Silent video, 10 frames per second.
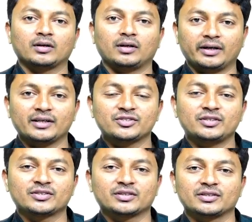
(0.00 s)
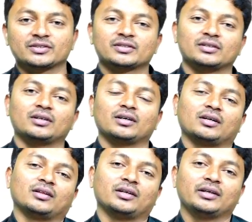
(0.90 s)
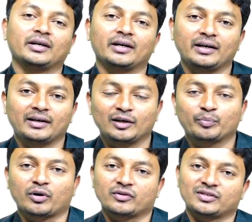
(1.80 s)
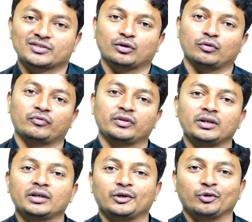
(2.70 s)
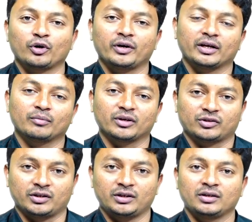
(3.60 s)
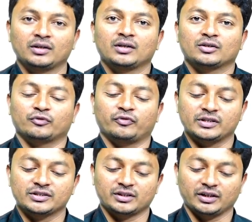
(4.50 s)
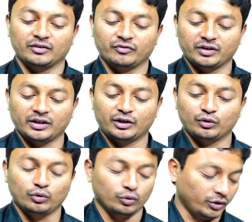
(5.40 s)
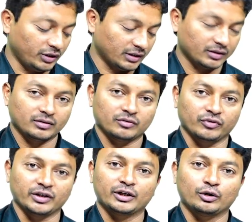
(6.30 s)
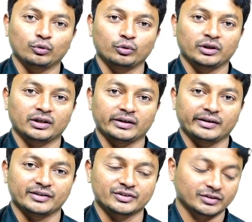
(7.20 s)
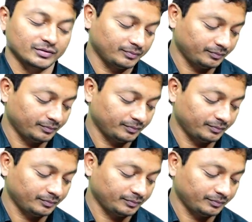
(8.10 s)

Let us discuss the in detail process of the denoising method. So first thing we need to do here is